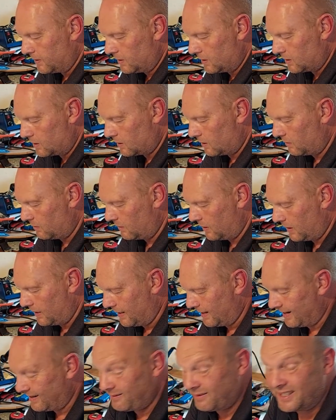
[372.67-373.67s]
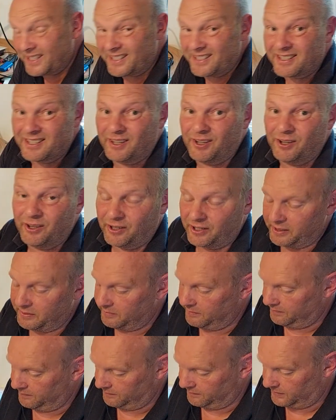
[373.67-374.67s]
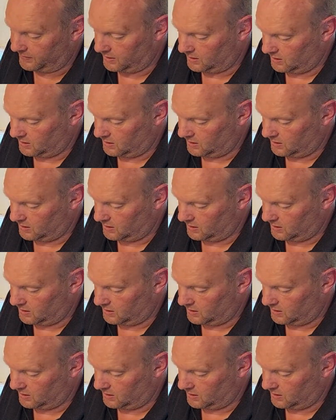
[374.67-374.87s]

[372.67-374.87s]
So now it is time